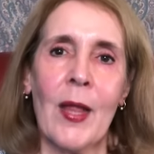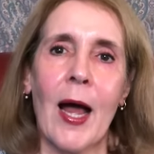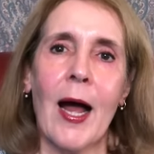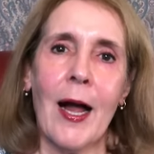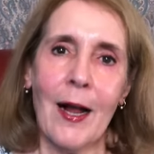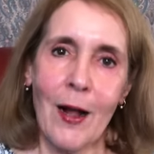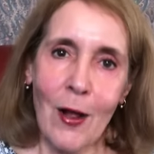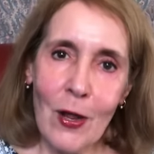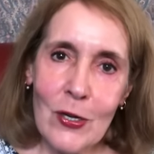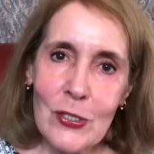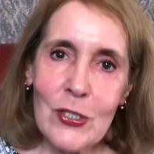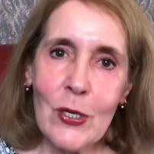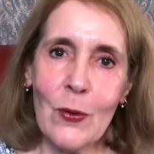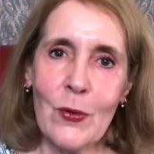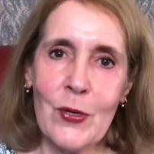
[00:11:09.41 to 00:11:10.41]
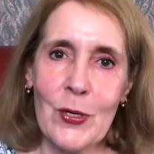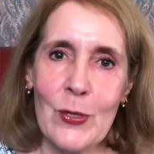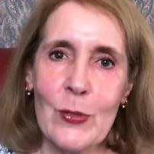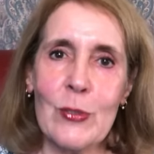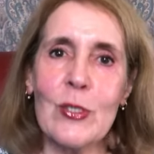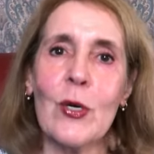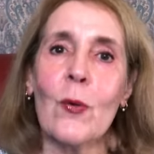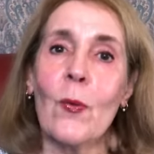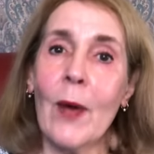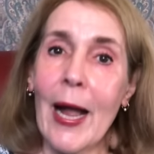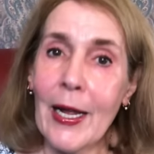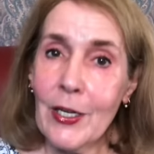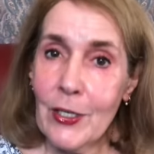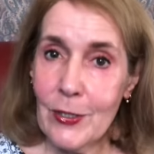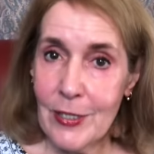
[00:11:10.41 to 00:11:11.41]
I also use
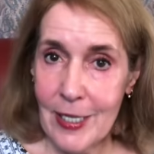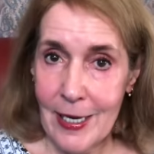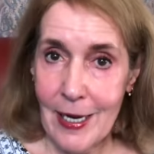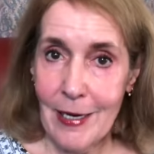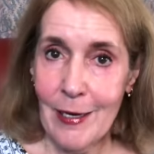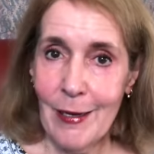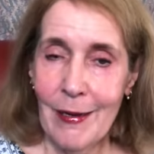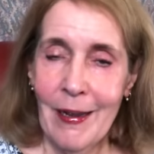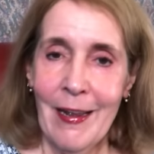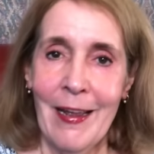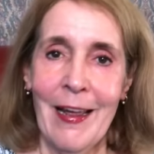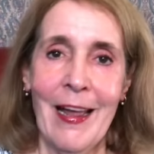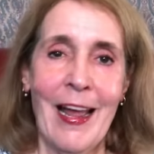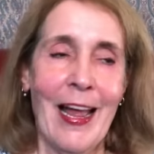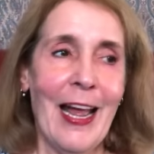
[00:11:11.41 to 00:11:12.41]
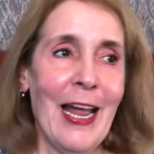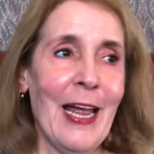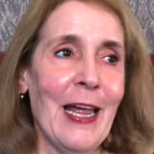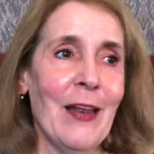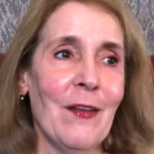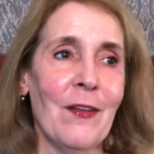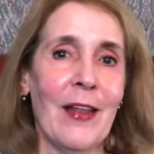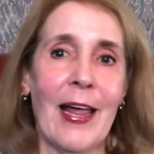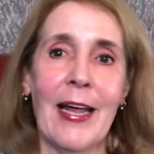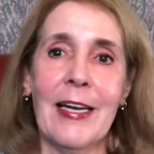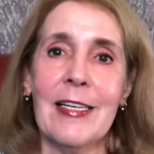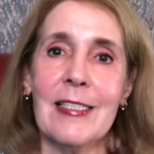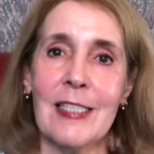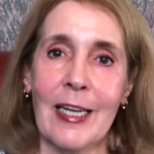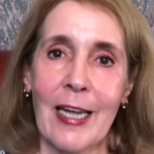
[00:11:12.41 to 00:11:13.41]
Rakuten, and that
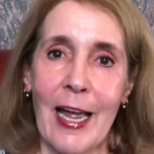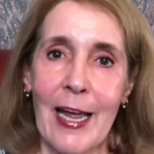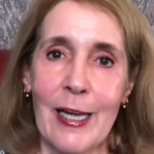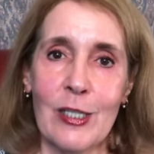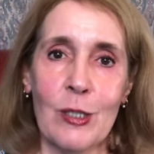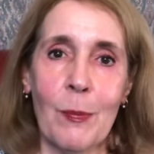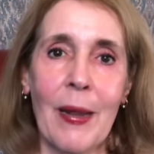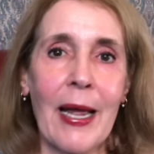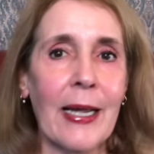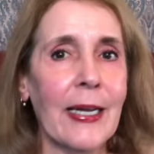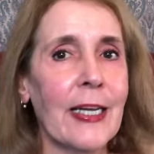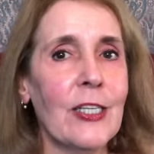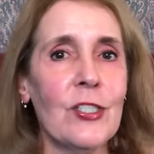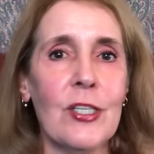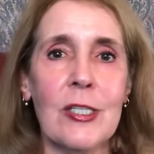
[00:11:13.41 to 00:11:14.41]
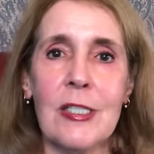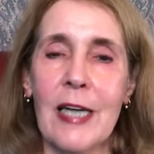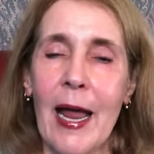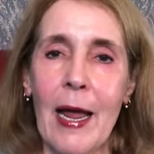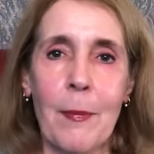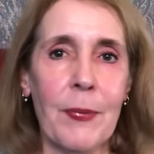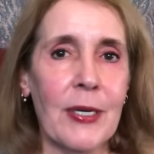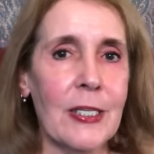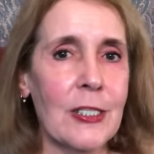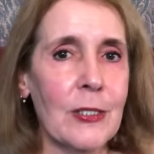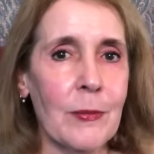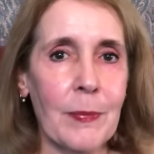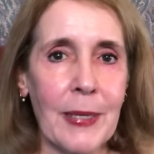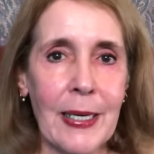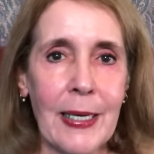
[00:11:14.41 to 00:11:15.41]
is a cash back. It just happened to
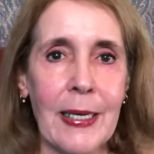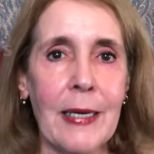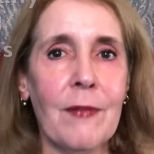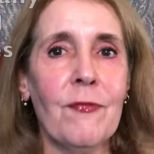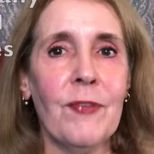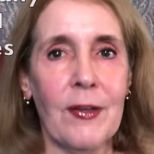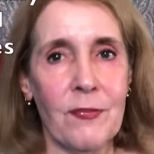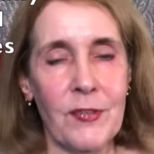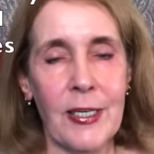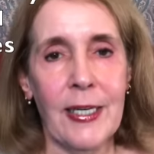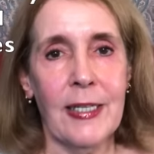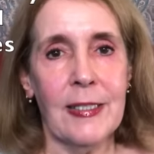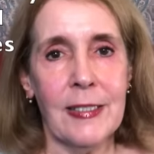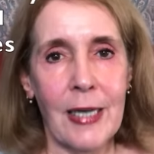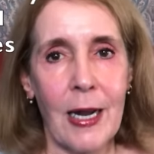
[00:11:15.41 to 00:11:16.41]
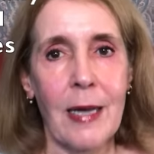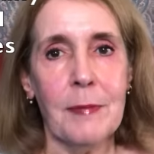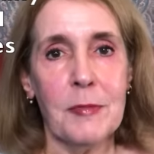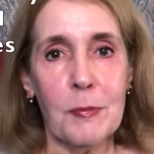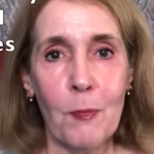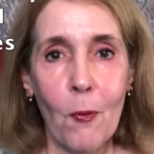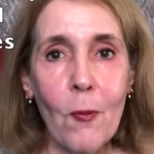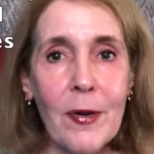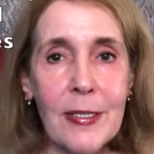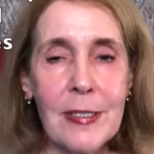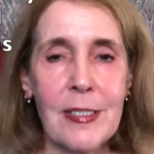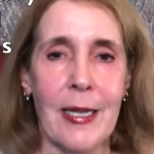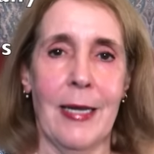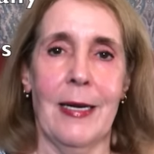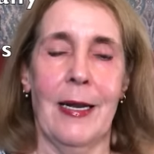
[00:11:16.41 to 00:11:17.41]
be 15 times points
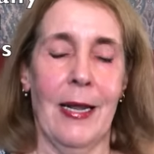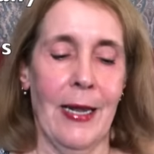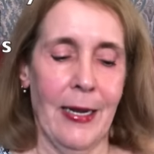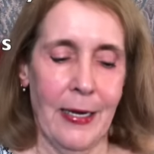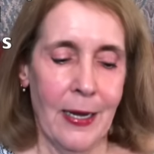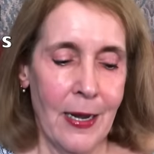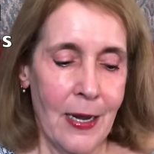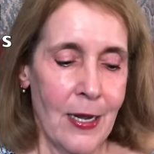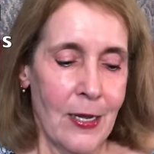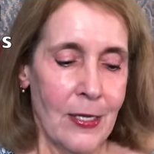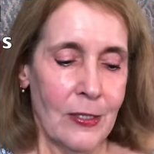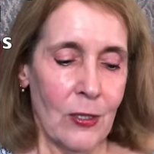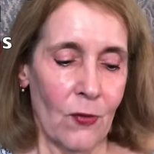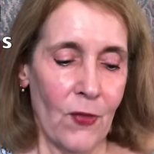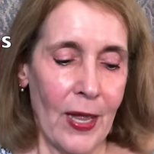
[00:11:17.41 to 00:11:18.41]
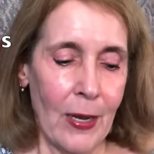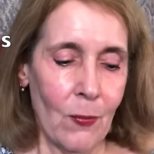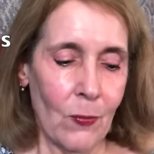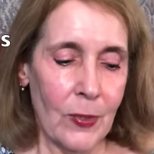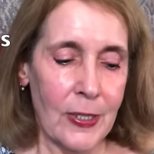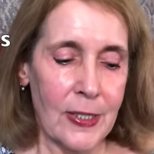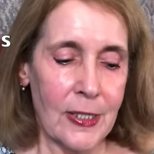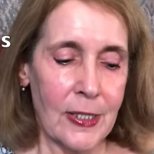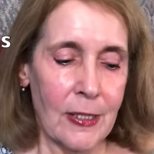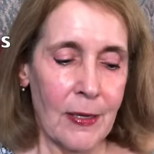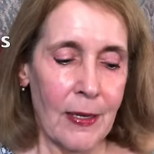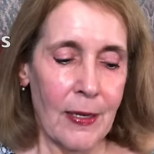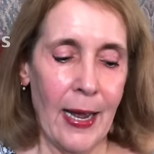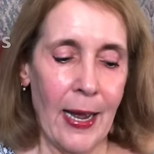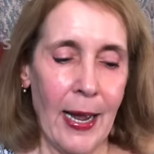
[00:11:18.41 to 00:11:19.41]
that day. So that was
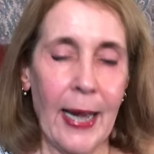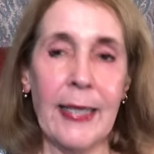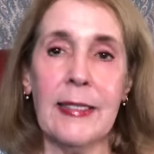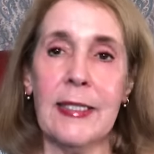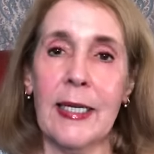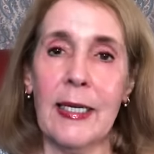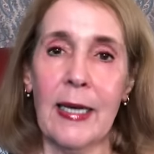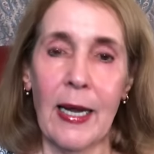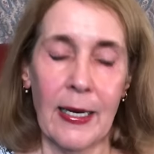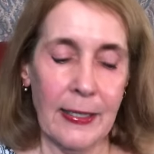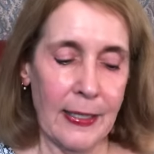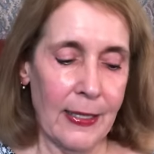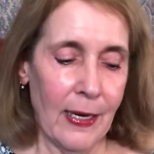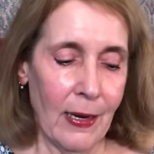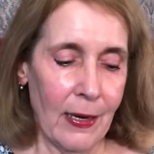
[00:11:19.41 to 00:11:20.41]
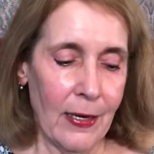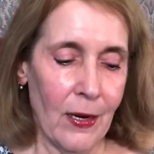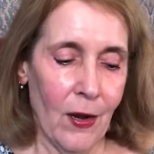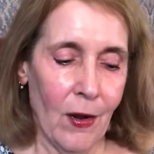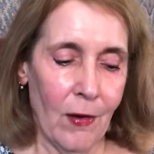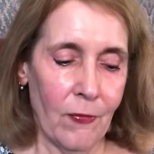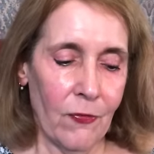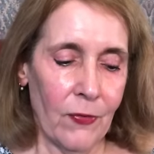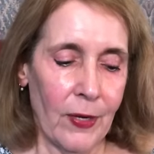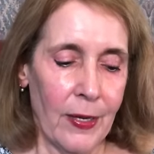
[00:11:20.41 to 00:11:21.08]
eighteen ninety nine off.